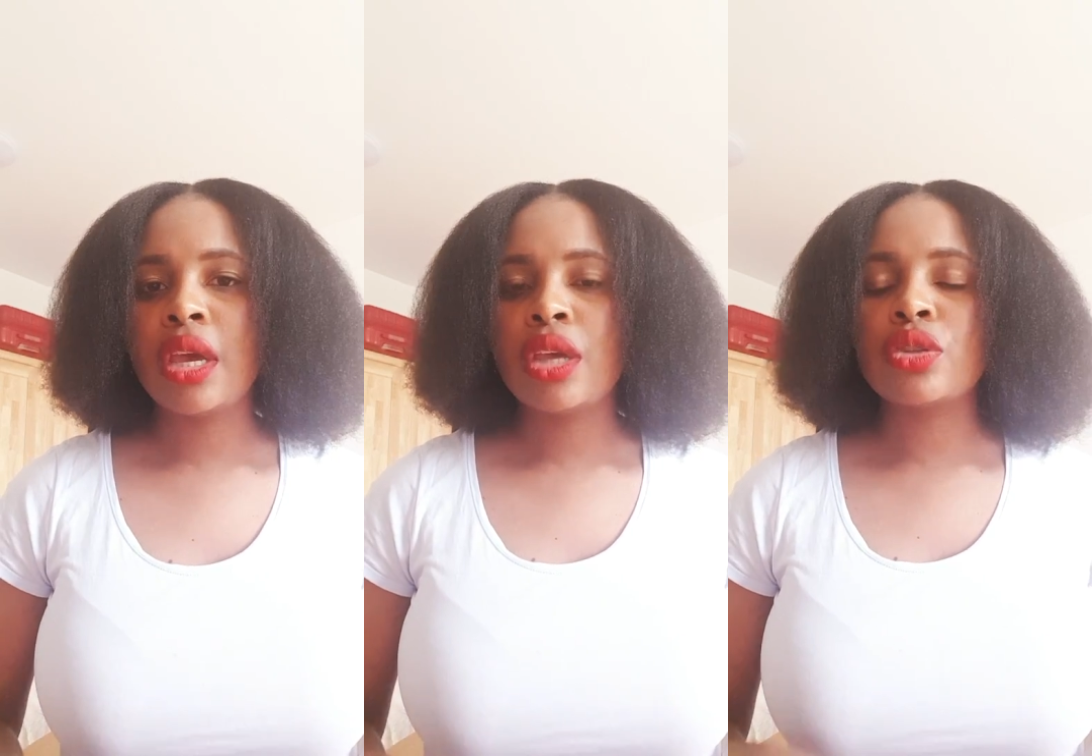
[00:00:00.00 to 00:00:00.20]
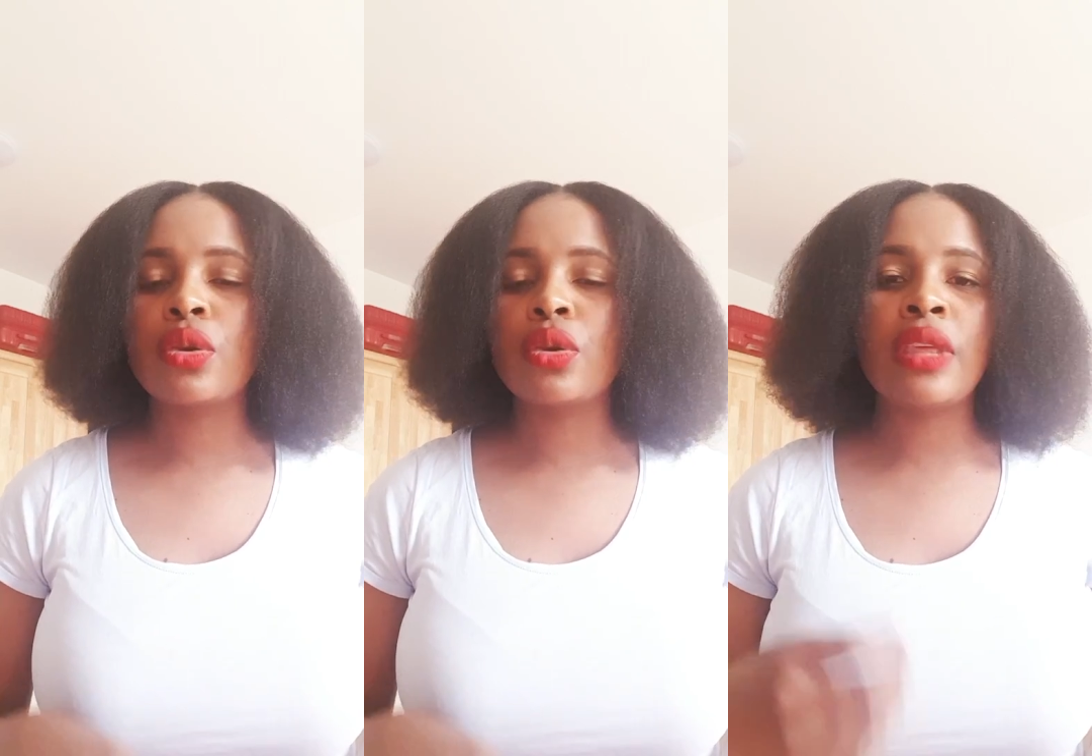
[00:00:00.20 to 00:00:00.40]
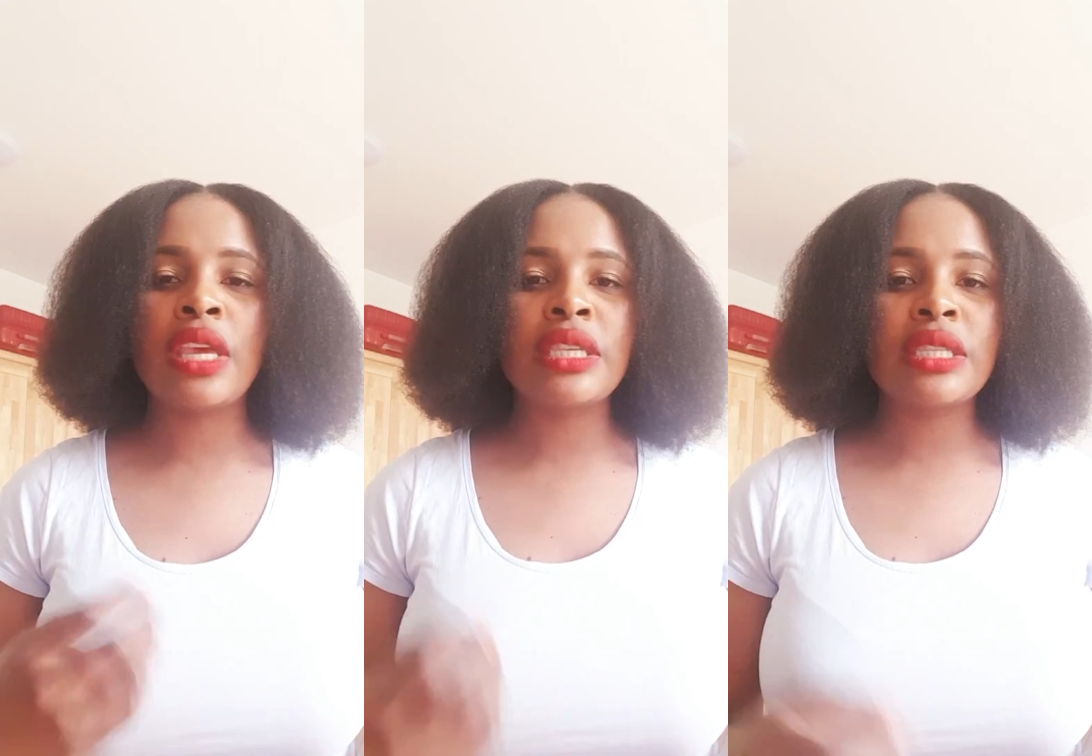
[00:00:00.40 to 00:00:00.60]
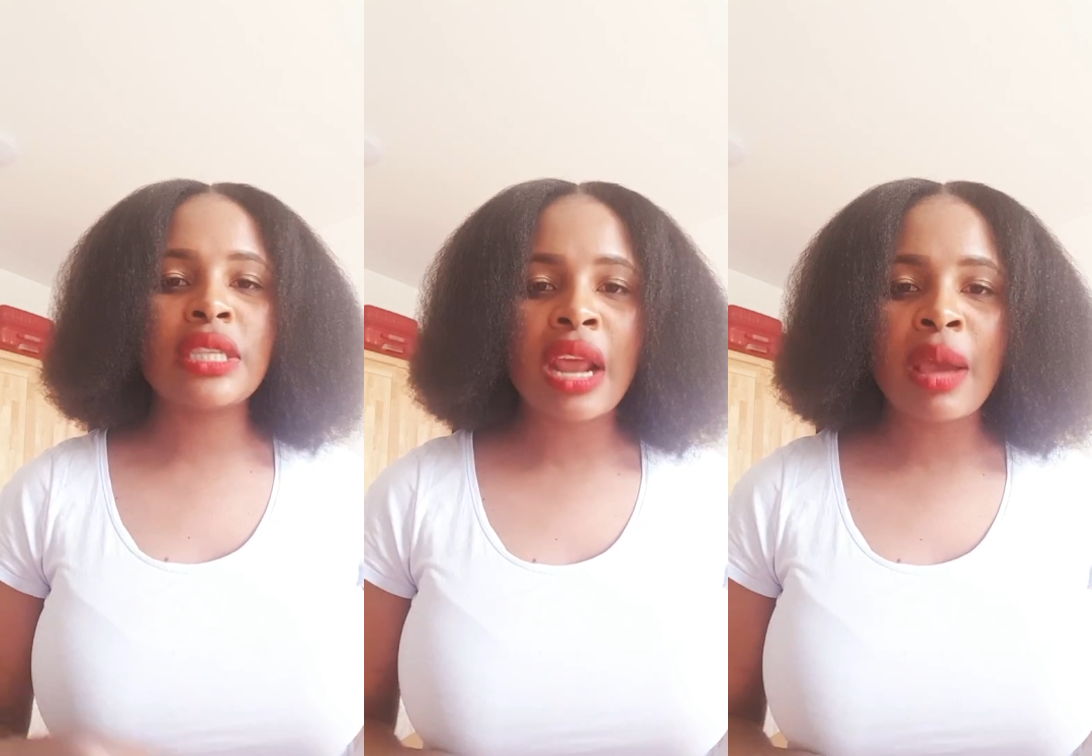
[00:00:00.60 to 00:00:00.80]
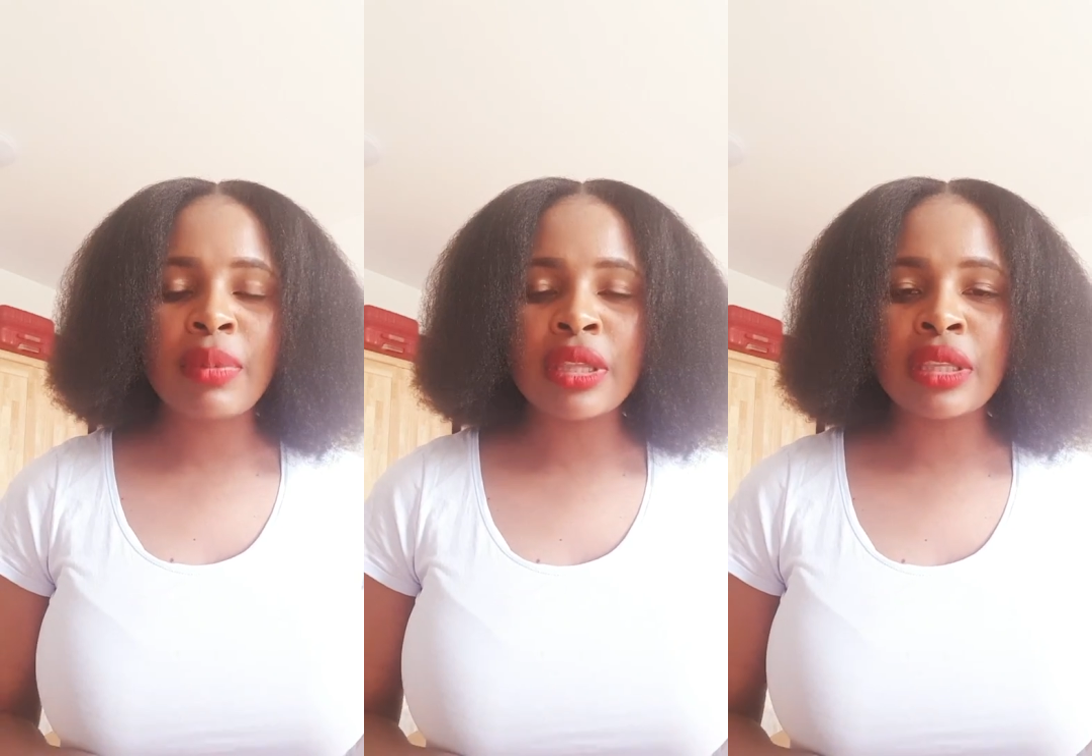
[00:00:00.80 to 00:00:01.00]
So they set
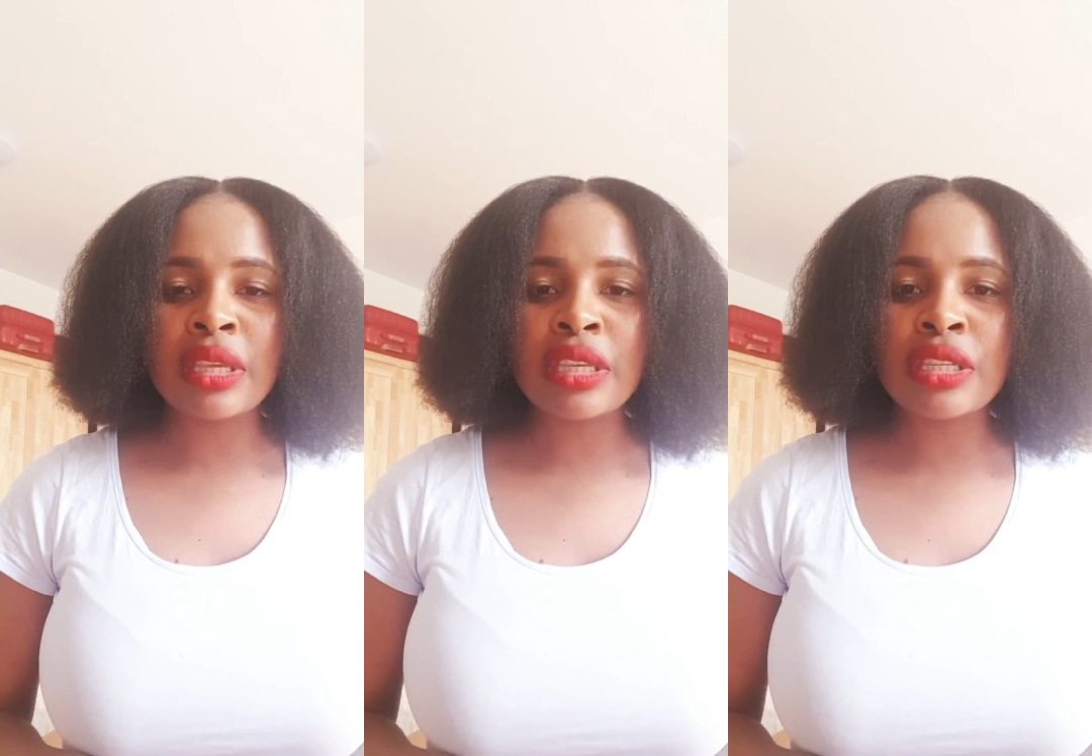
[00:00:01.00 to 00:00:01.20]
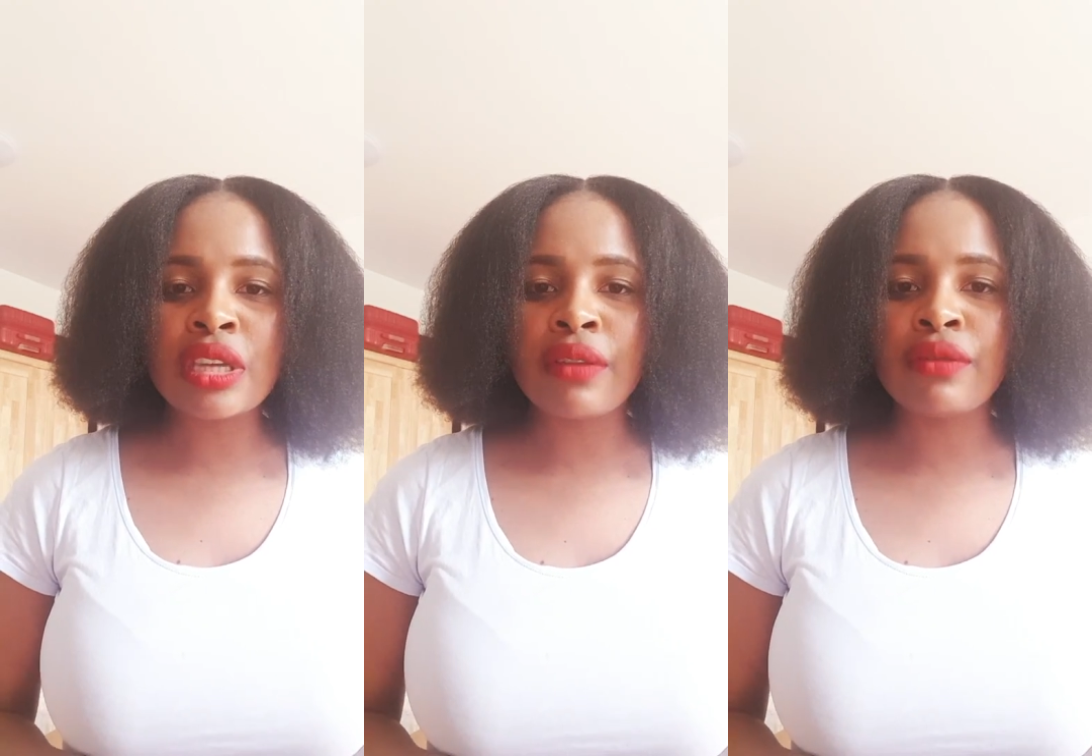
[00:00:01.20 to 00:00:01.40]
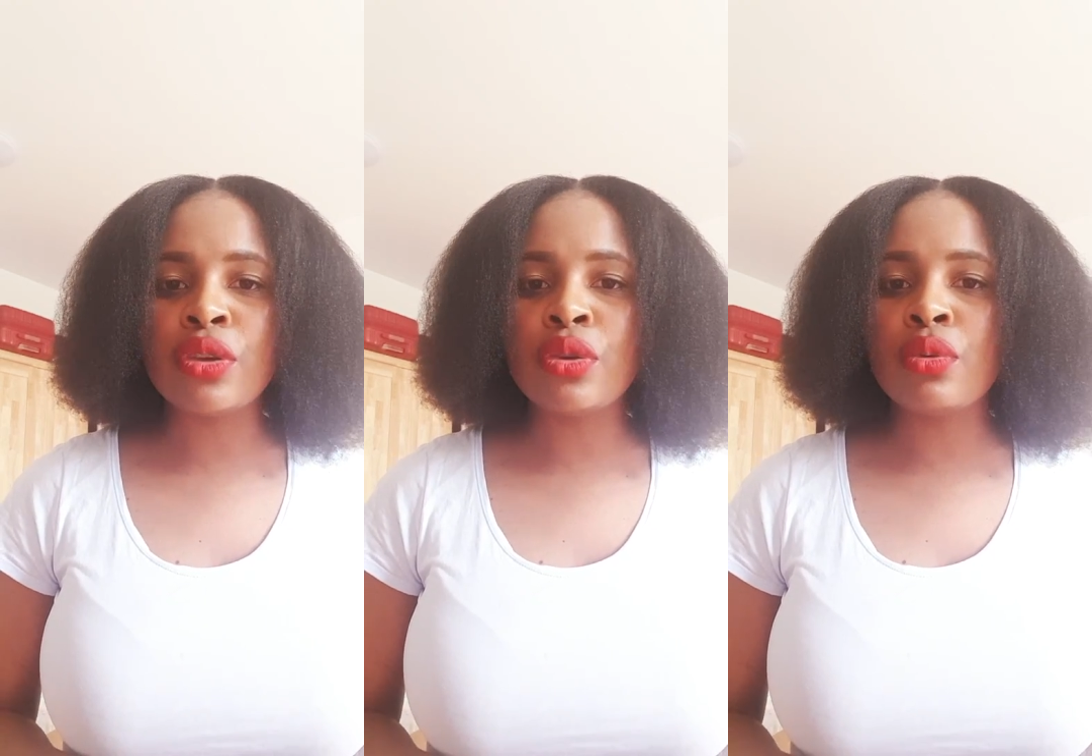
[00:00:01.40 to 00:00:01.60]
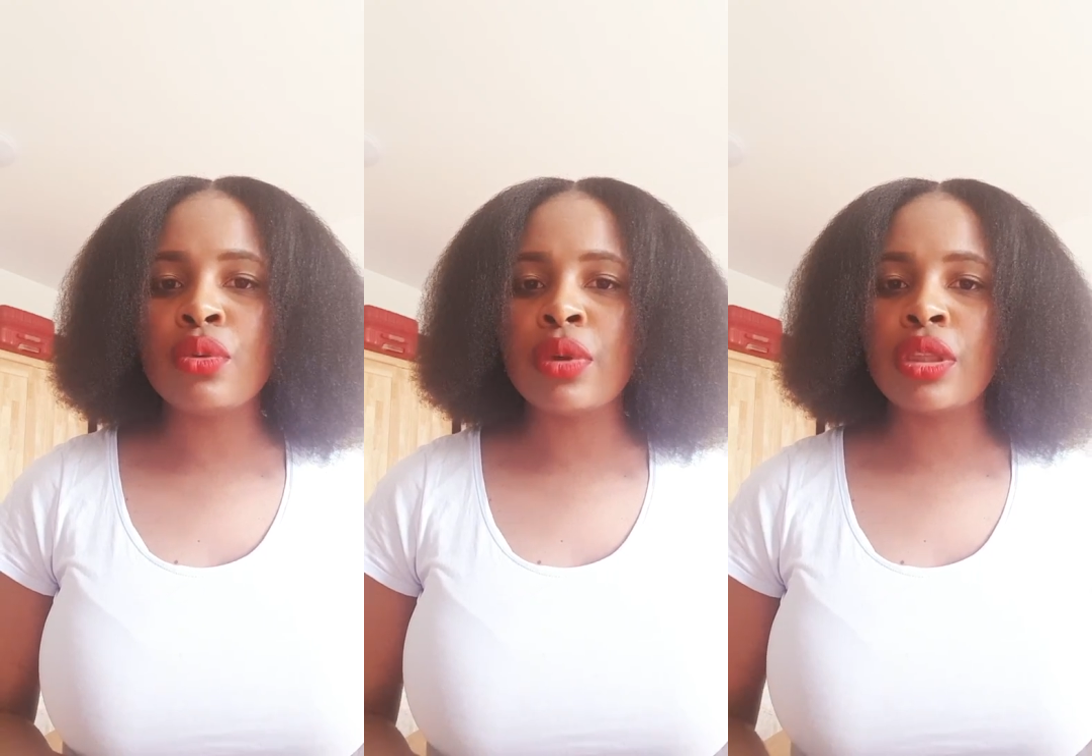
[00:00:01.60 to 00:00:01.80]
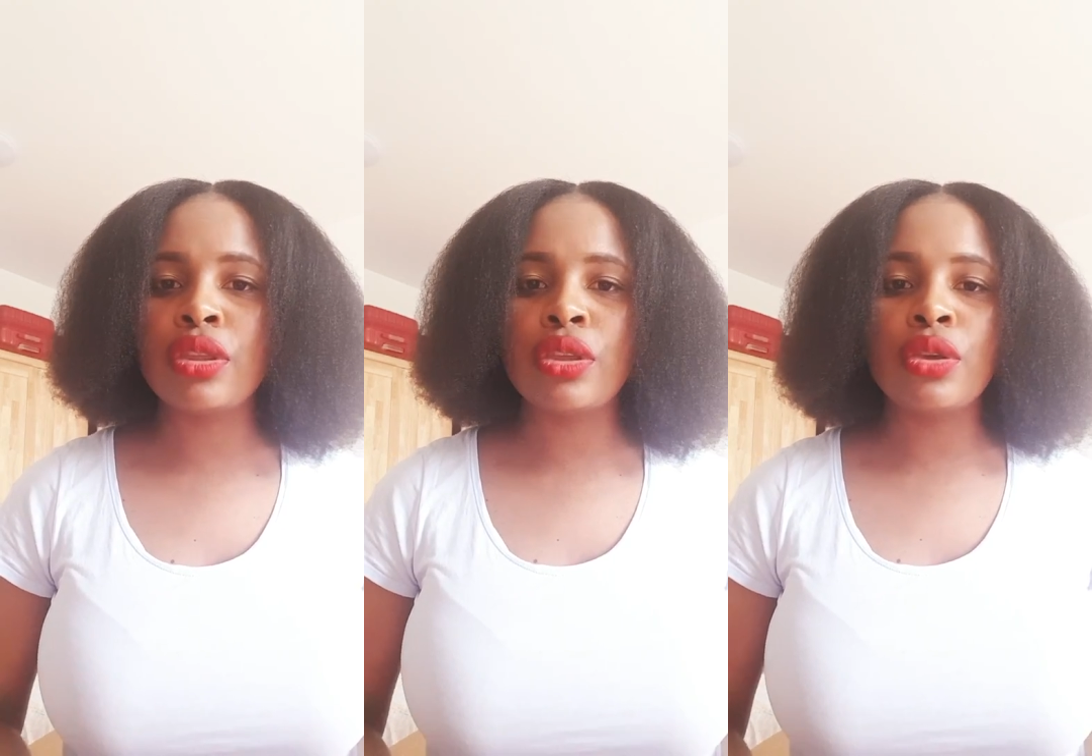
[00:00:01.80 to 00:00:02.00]
up an interview
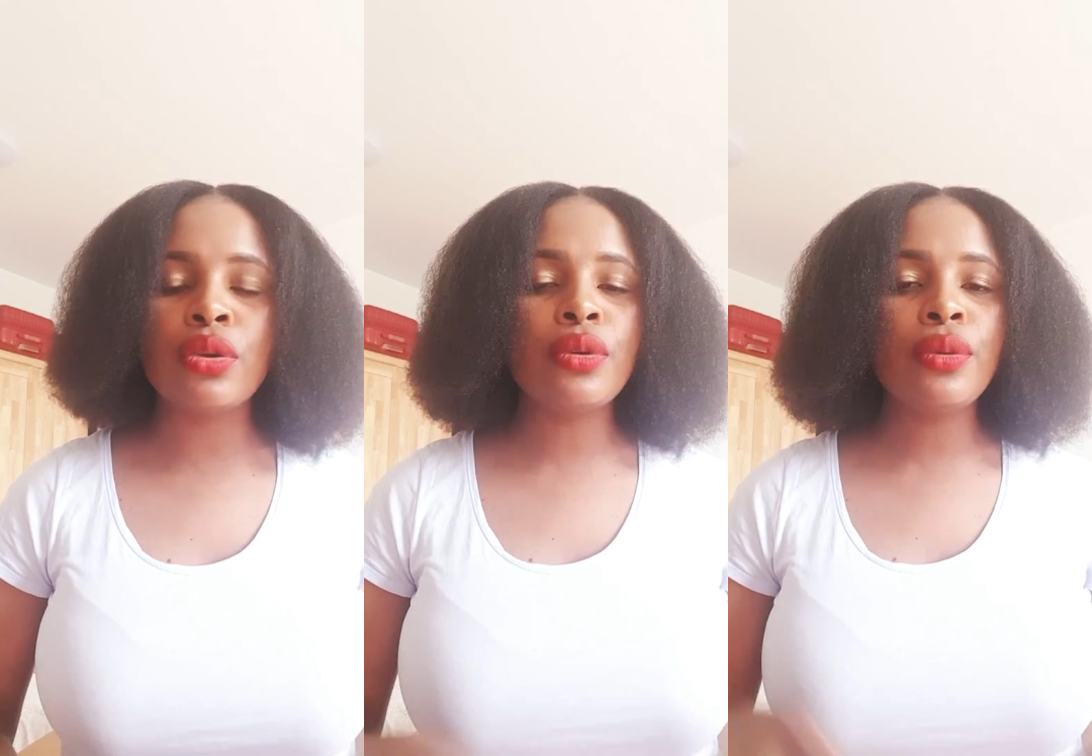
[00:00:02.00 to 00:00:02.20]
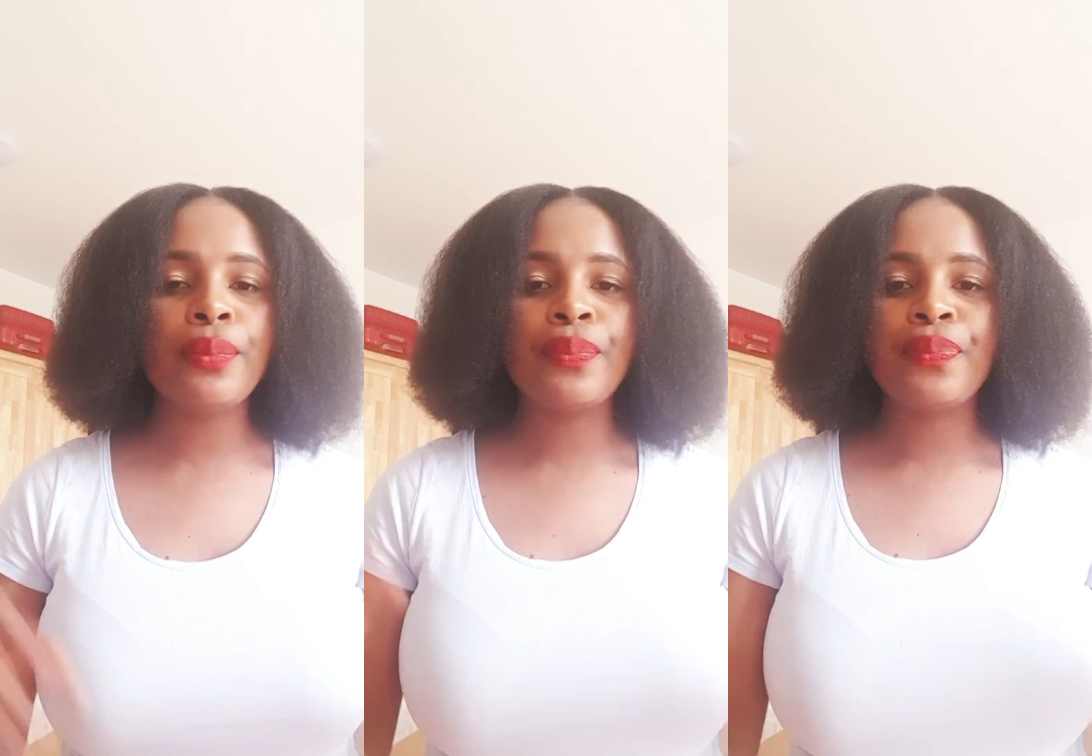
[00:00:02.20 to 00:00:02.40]
with you,